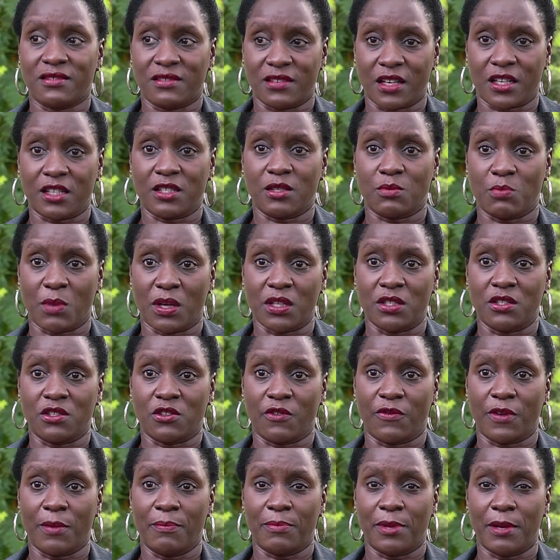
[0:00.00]
6
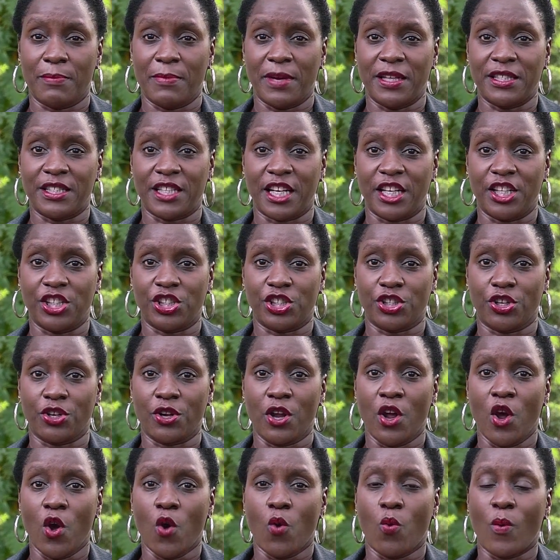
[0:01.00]
months of implementation,